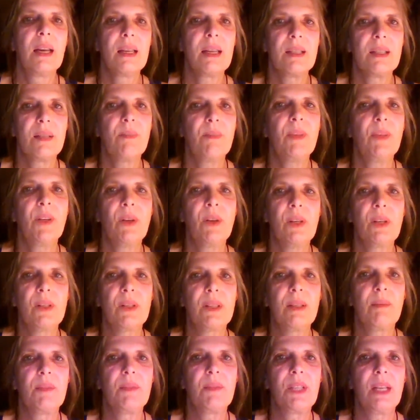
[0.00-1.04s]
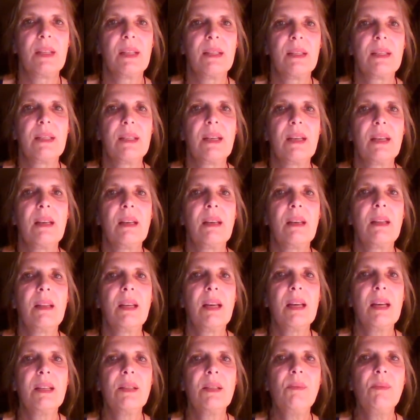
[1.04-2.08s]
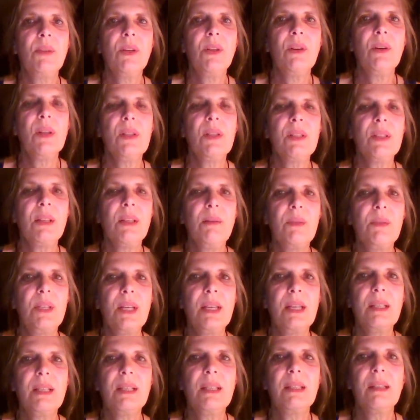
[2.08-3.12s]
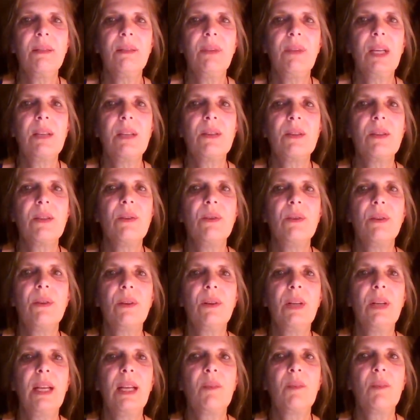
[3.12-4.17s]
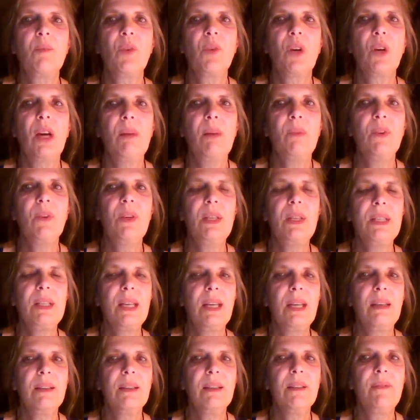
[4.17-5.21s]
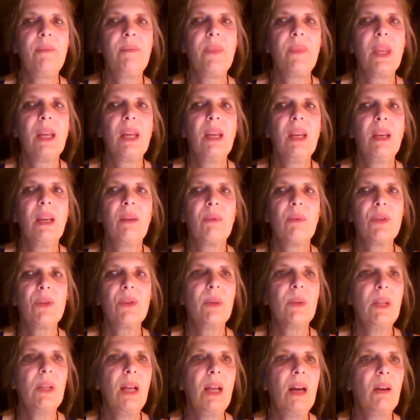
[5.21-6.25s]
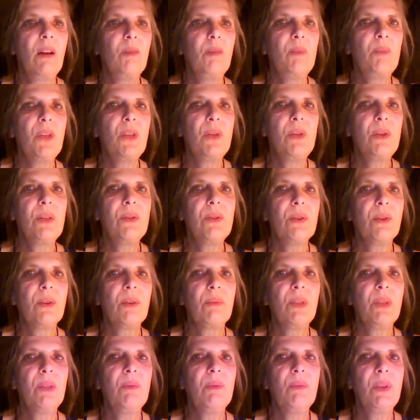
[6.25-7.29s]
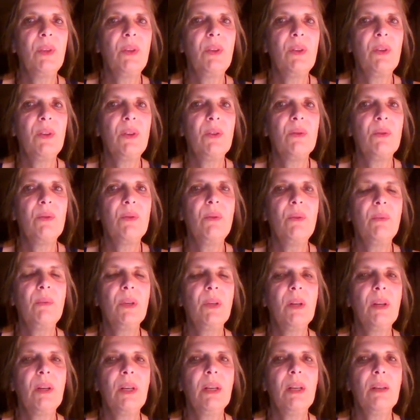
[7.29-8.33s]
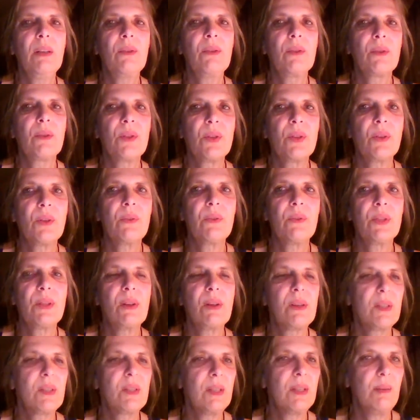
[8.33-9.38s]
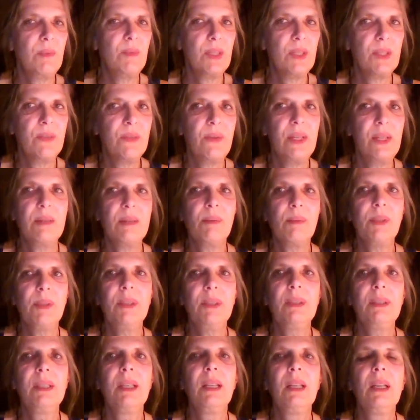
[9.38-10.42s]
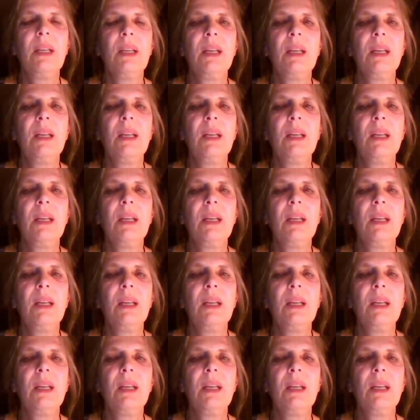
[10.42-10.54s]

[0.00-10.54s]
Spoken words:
Customer concept test. The customer concept test directs you to collect primary data, which will help you determine whether your new product or service concept is feasible,